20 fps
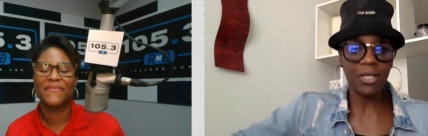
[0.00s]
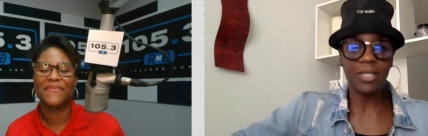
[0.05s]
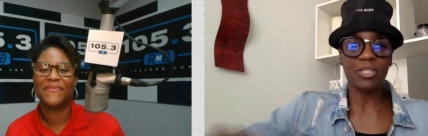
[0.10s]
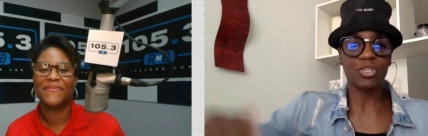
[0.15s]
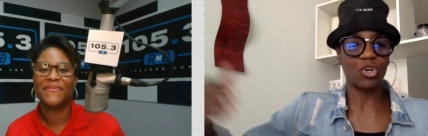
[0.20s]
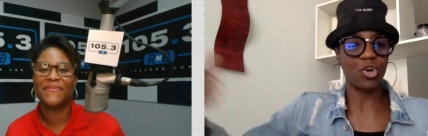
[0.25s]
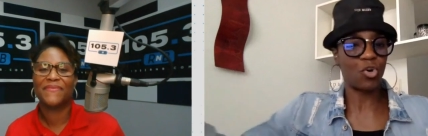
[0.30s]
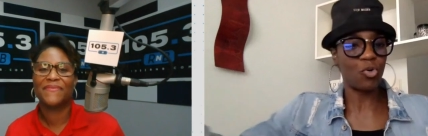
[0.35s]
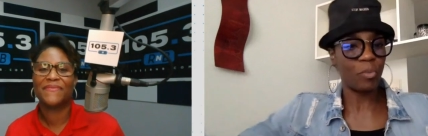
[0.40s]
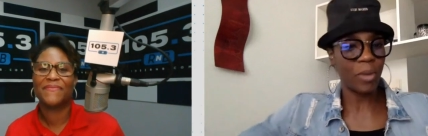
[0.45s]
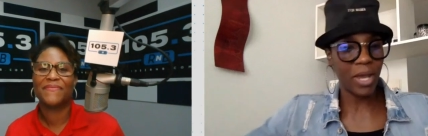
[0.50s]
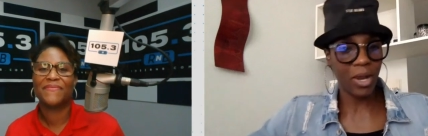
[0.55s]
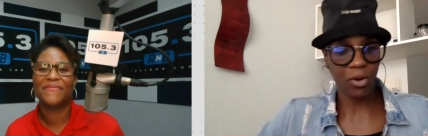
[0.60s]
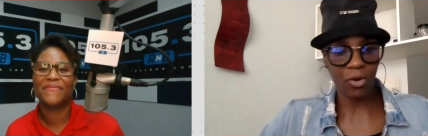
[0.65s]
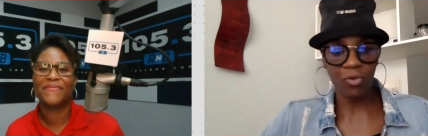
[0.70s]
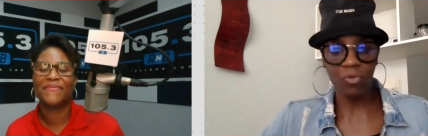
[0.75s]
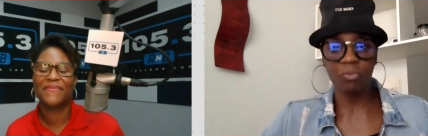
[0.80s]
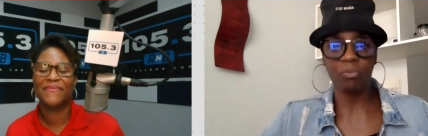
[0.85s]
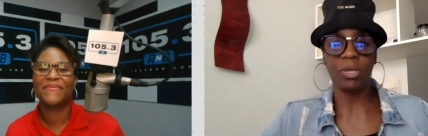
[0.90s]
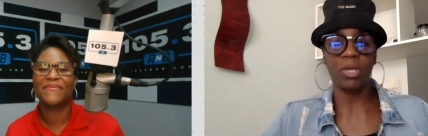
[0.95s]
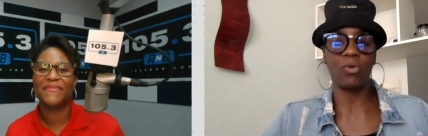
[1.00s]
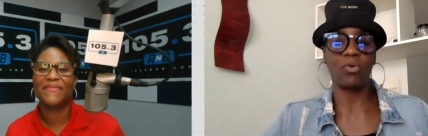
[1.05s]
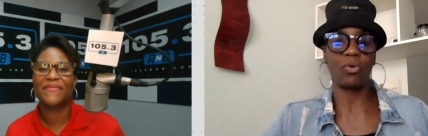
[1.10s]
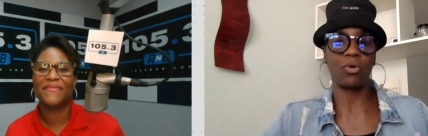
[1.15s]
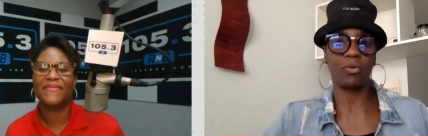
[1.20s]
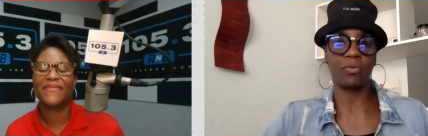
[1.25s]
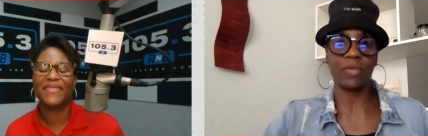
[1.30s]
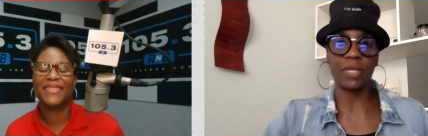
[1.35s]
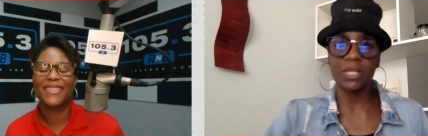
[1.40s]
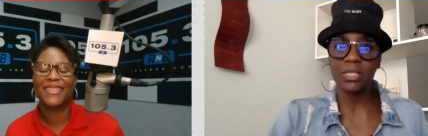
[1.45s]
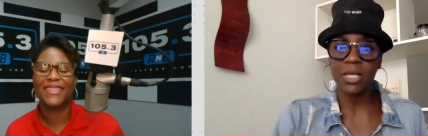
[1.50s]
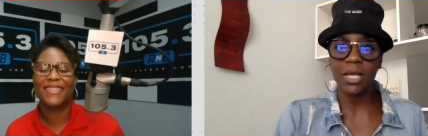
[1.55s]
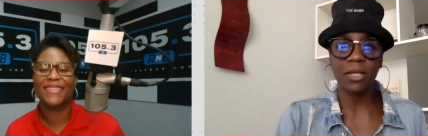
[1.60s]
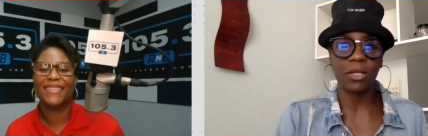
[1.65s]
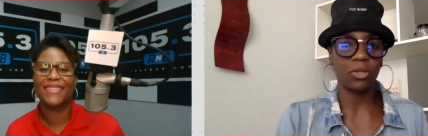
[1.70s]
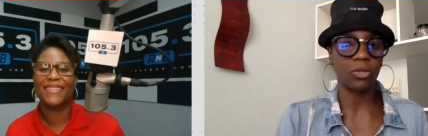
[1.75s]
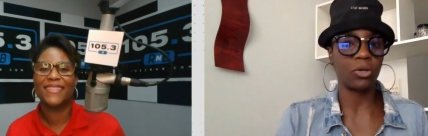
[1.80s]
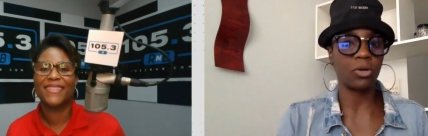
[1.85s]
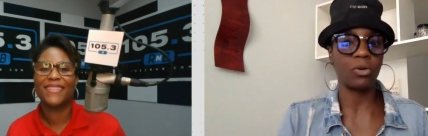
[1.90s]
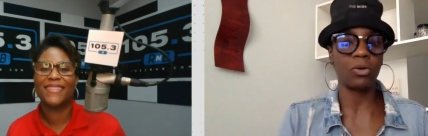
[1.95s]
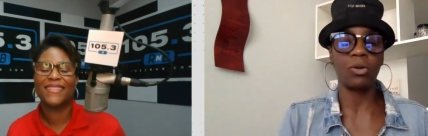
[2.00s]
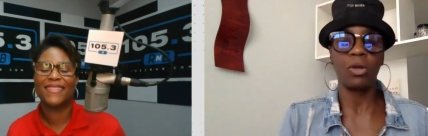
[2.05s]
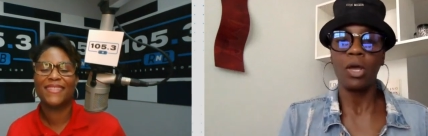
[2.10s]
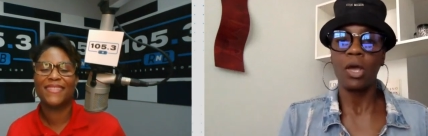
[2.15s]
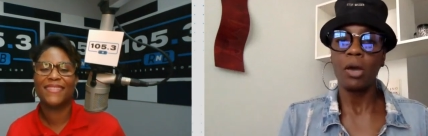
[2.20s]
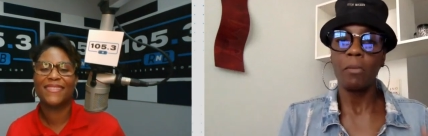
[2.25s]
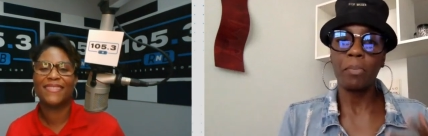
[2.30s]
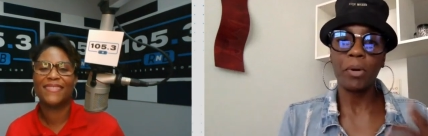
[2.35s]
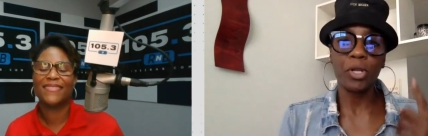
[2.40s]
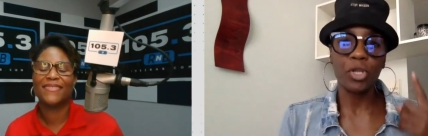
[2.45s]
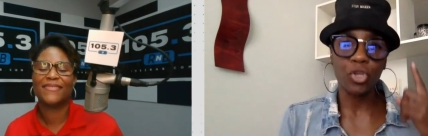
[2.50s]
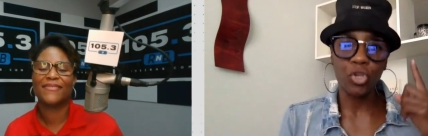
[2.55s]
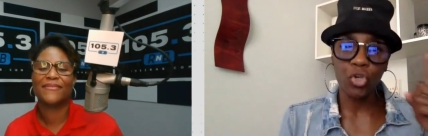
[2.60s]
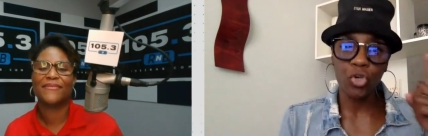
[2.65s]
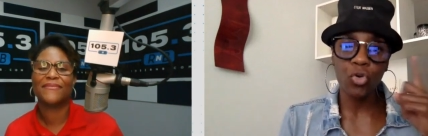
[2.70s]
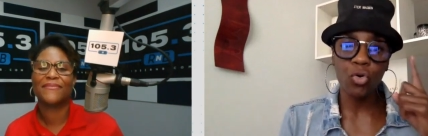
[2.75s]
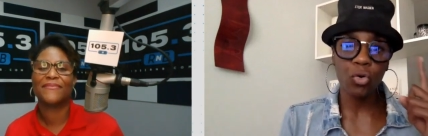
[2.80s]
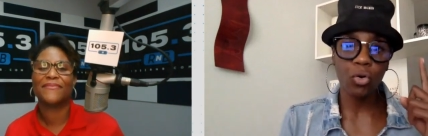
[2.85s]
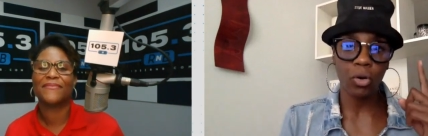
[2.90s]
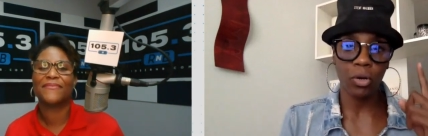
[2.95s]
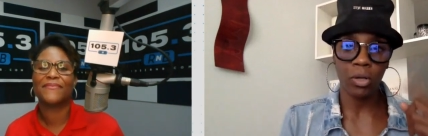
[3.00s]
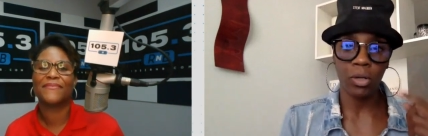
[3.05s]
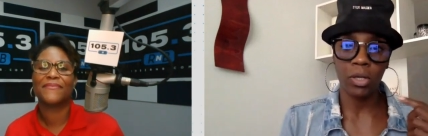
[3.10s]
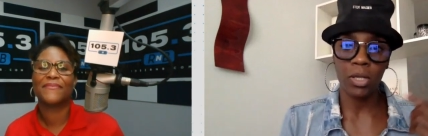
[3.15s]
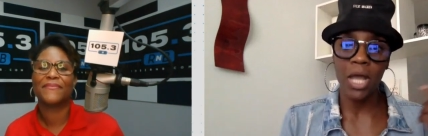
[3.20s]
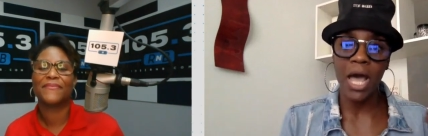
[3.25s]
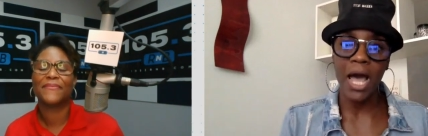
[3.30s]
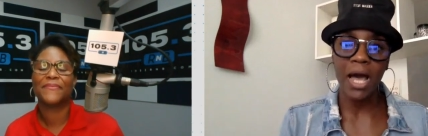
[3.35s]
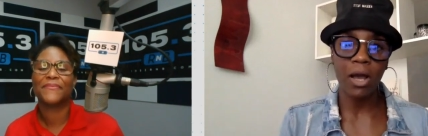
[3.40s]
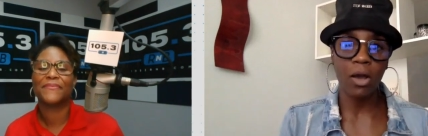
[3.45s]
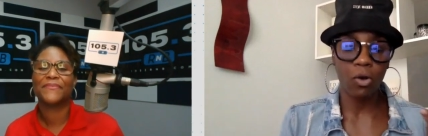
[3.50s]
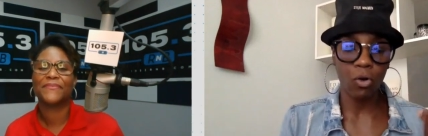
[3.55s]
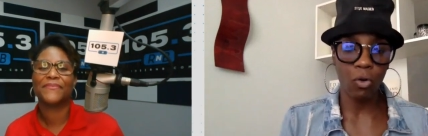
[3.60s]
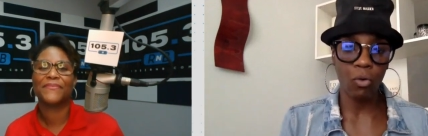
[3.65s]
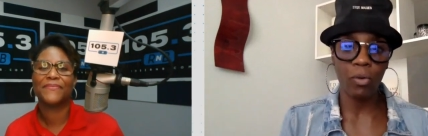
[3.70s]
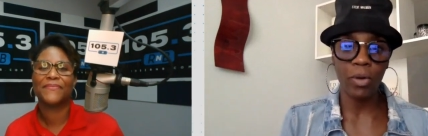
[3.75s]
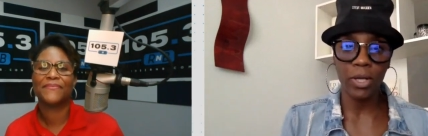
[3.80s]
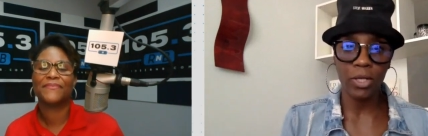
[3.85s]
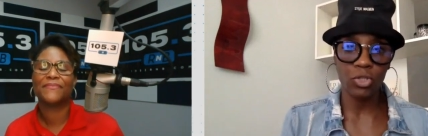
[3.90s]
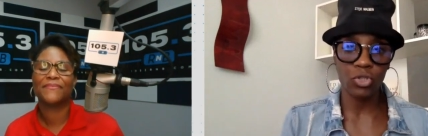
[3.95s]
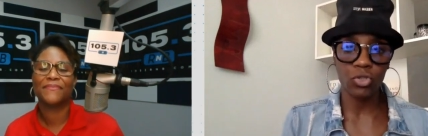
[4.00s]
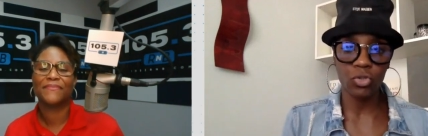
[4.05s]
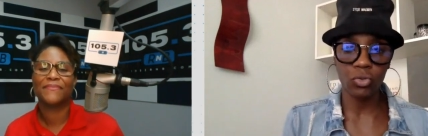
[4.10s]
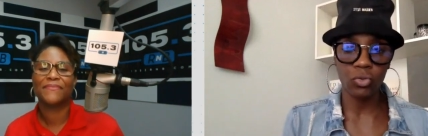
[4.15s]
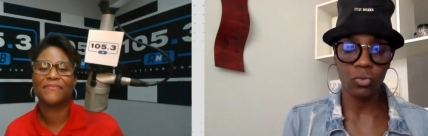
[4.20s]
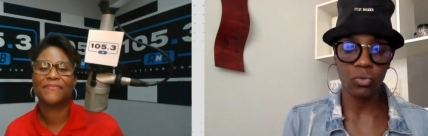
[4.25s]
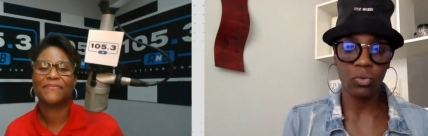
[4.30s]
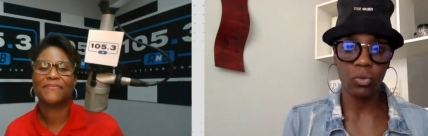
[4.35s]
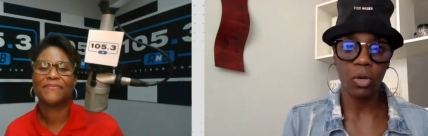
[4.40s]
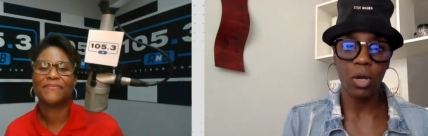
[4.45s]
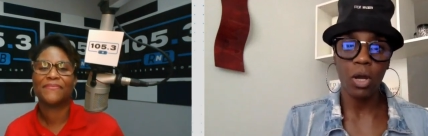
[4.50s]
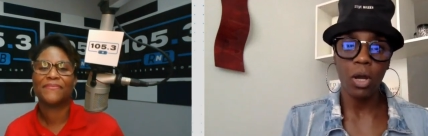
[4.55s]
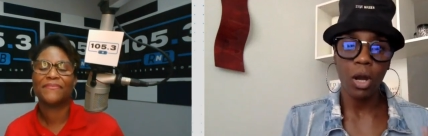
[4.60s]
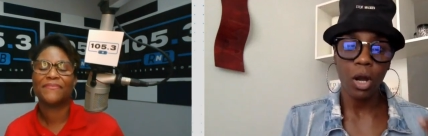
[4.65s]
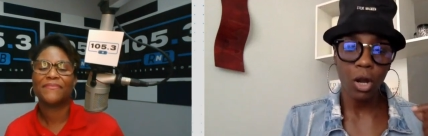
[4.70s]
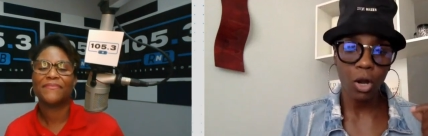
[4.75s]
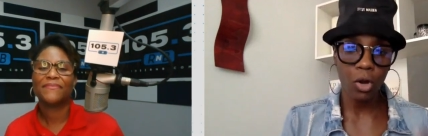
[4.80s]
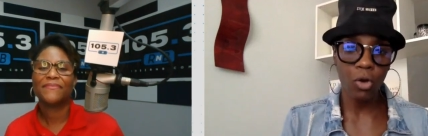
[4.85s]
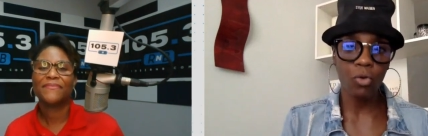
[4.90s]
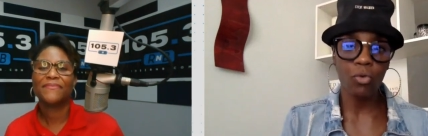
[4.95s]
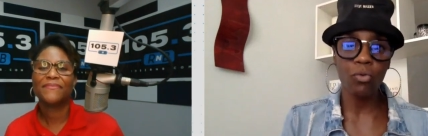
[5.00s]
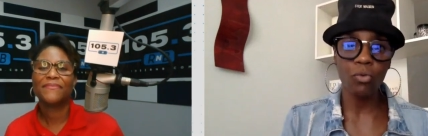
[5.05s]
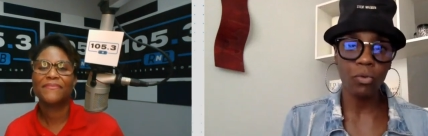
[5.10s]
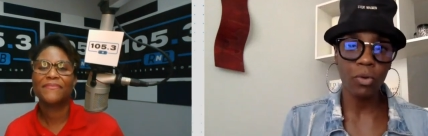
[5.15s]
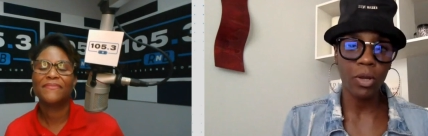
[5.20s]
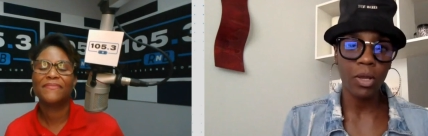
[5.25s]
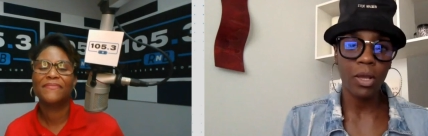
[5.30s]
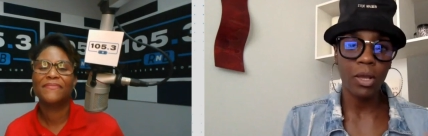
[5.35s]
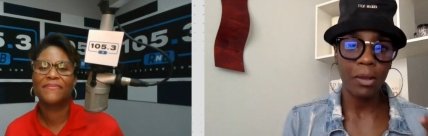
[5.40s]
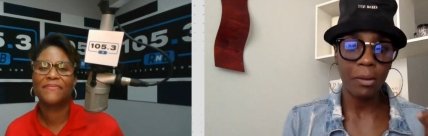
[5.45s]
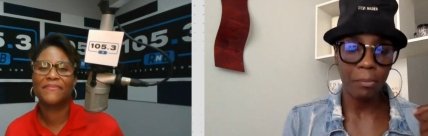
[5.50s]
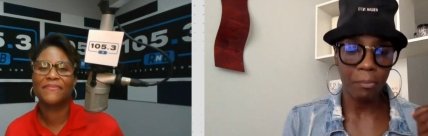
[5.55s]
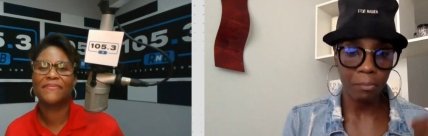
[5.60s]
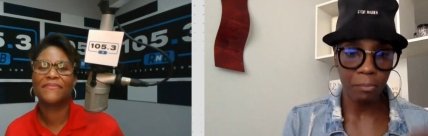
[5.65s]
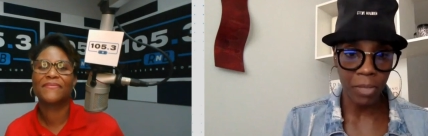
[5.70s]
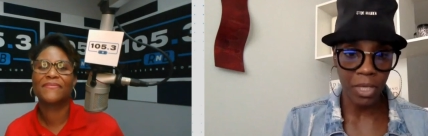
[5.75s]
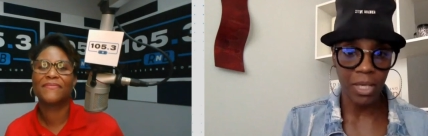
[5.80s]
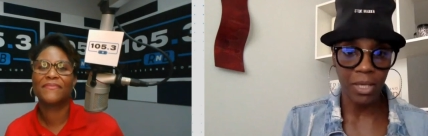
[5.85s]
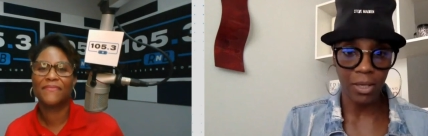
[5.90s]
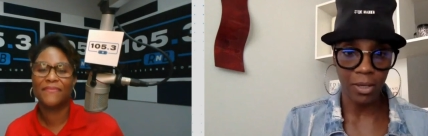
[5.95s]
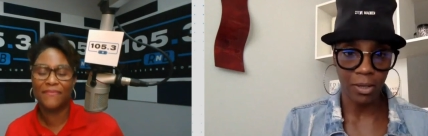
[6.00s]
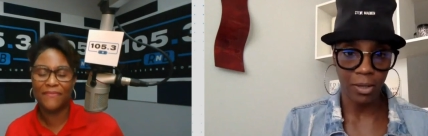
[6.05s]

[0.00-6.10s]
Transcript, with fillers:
Speaker 1: this go may hurt me, or this, that, and the third, but you're not going to hurt me.